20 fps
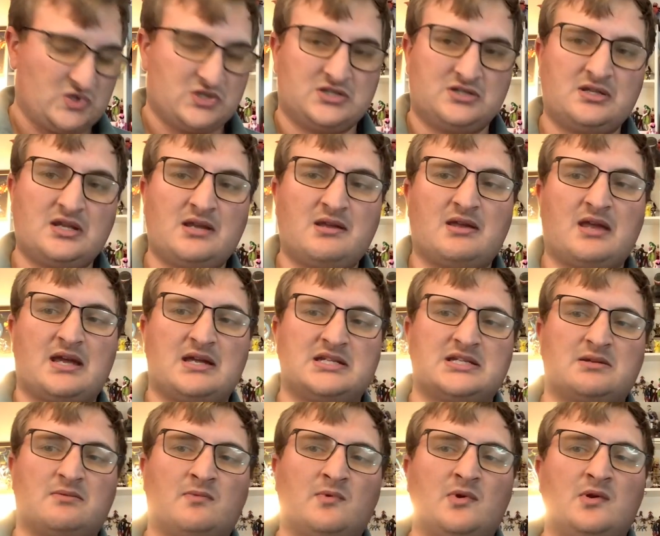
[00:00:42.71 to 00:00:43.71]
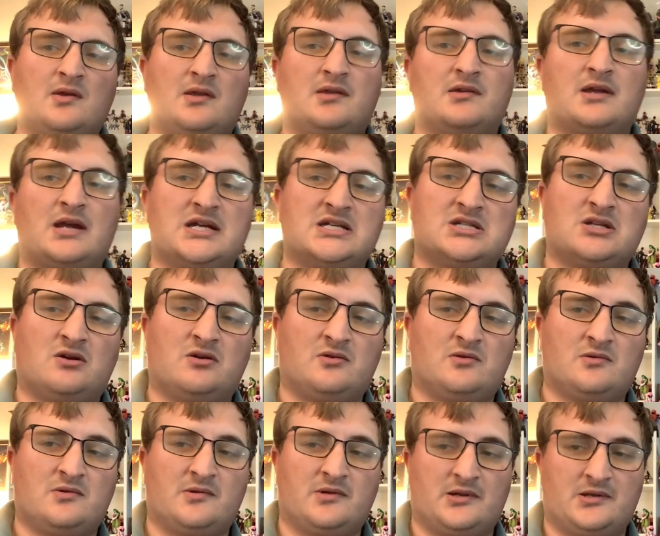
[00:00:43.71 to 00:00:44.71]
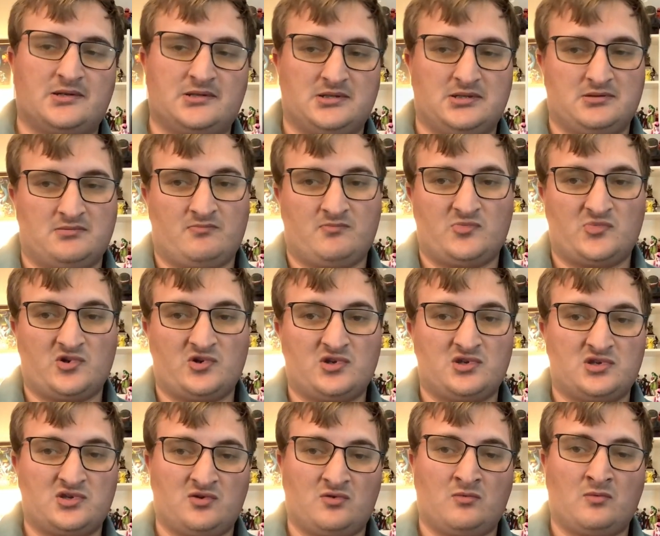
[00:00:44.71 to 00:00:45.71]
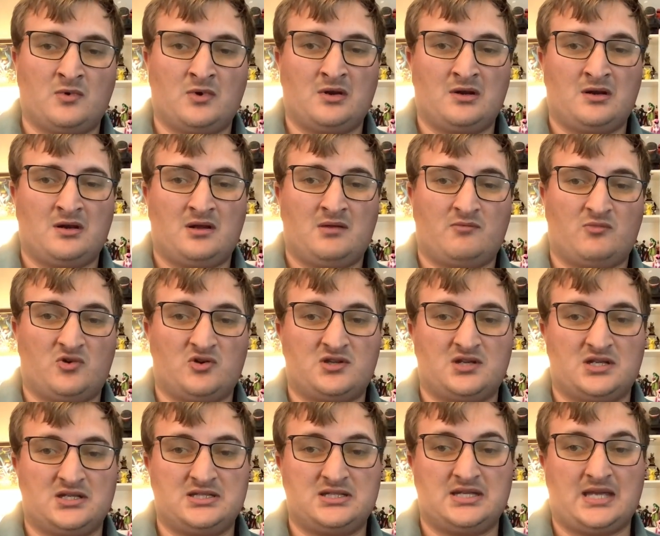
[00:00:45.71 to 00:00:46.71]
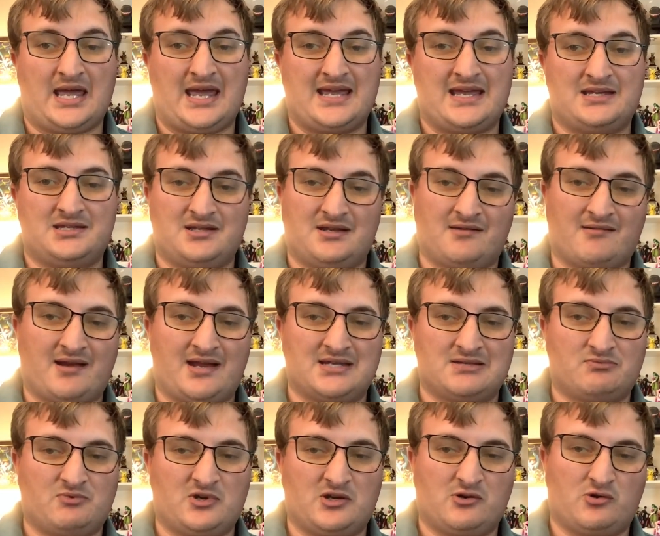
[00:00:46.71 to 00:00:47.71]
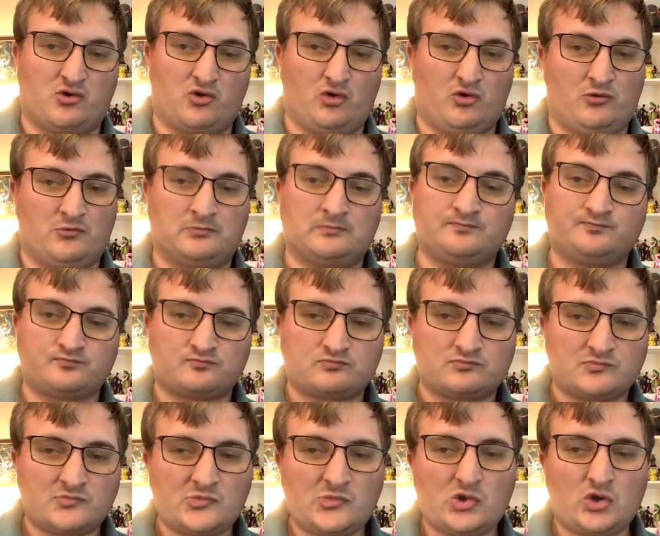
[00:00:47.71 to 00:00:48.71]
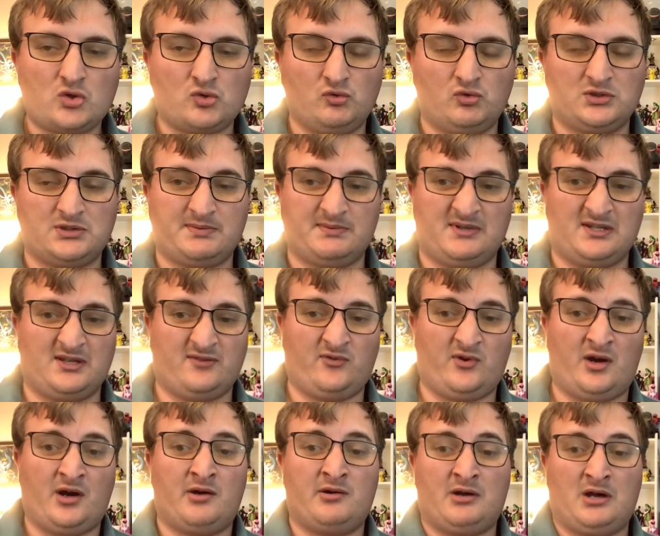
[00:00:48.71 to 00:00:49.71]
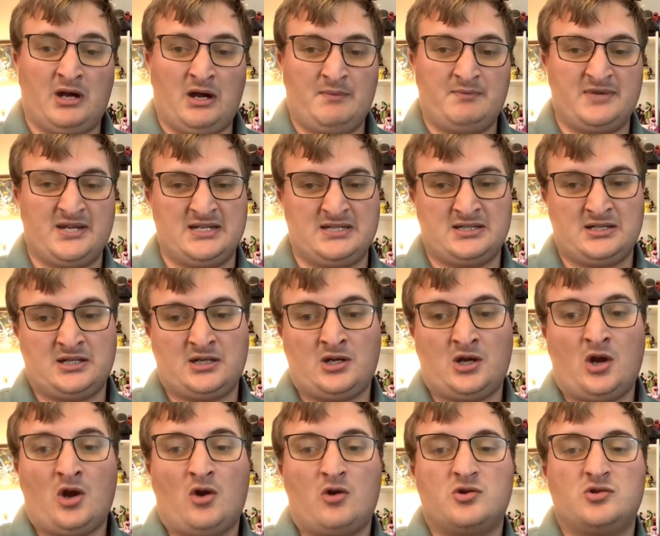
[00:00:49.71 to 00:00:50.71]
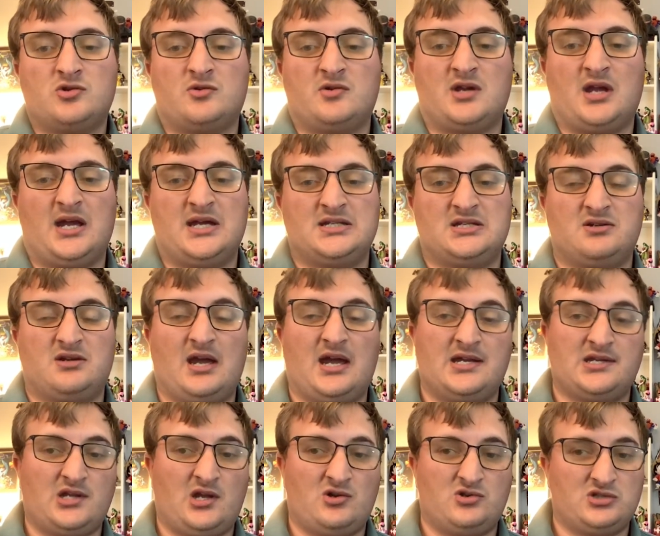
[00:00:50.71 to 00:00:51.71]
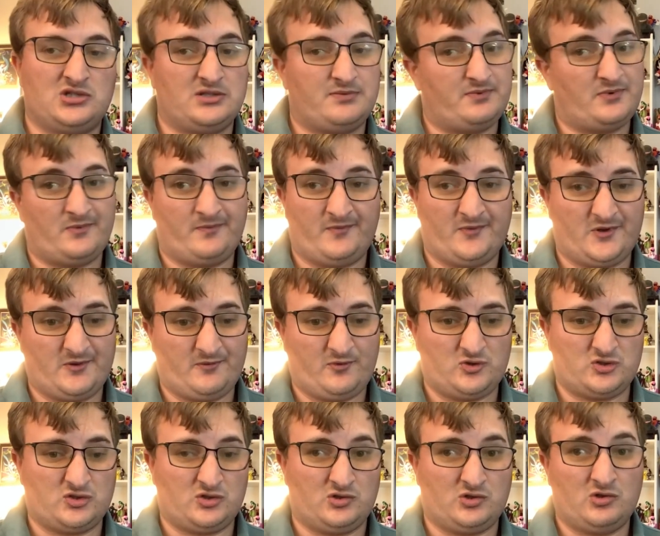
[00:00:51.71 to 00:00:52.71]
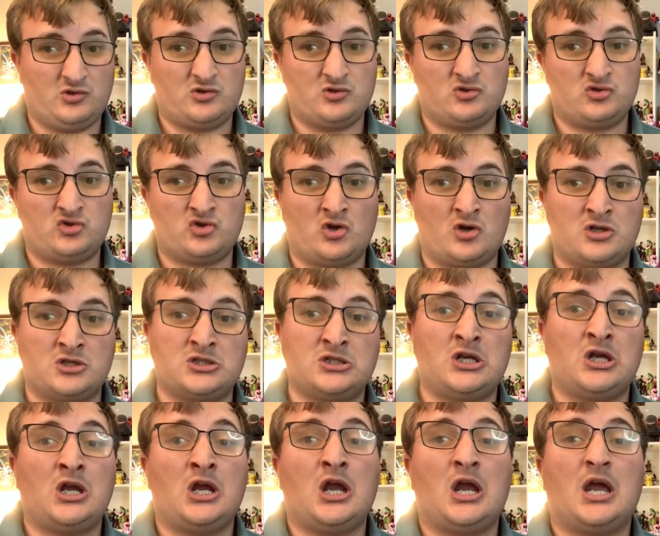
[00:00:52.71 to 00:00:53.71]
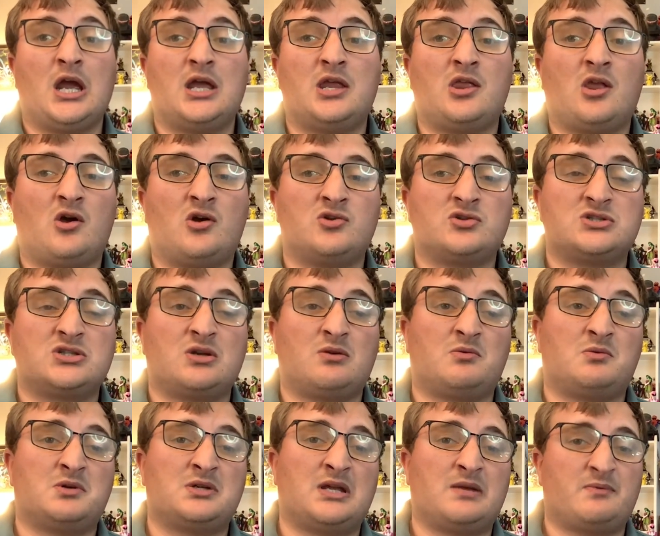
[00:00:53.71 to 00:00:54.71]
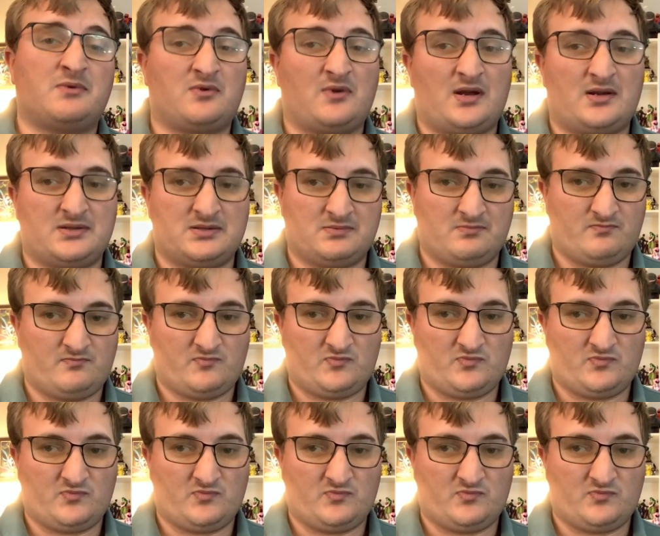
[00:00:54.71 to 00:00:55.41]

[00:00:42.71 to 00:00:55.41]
Just so you guys know, 32 birthday today, and that guy's pretty cool. Want to make a follow update? You guys know she's been posting YouTube shorts, and also would that be rest?